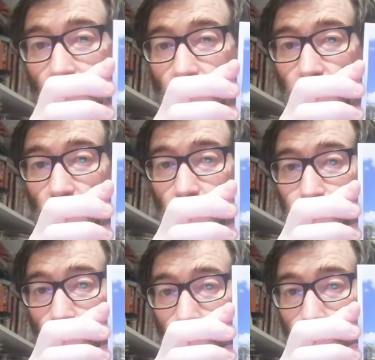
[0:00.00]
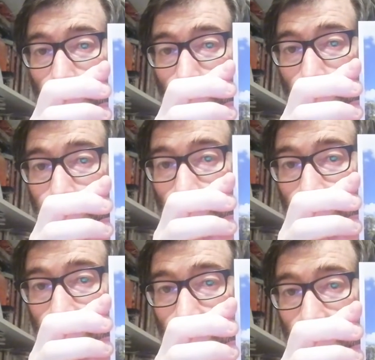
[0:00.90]
sorry for the
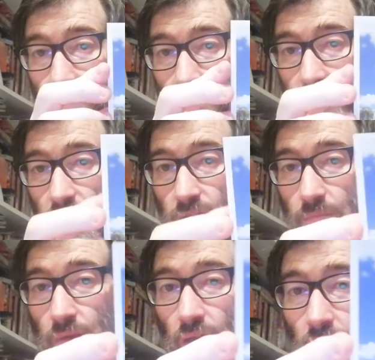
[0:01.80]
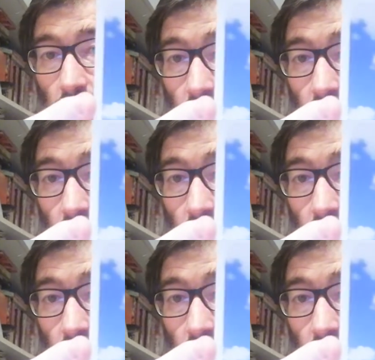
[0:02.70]
reflex, she sent me